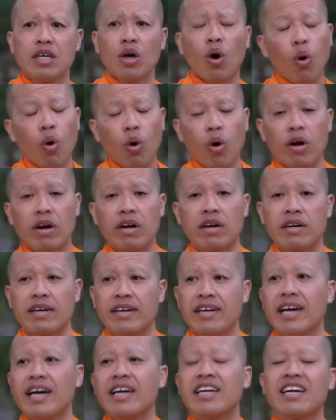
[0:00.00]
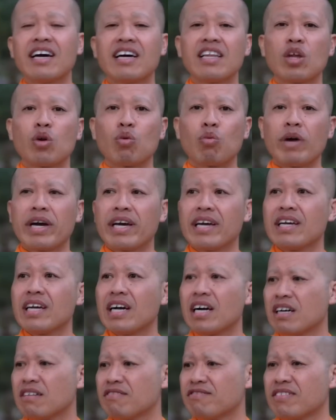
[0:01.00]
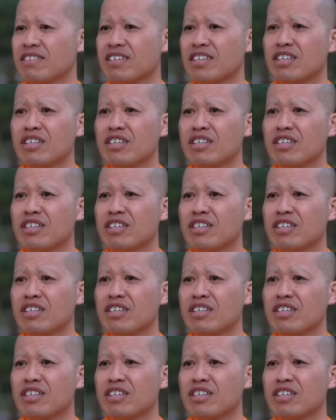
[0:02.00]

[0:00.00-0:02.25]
Or another way of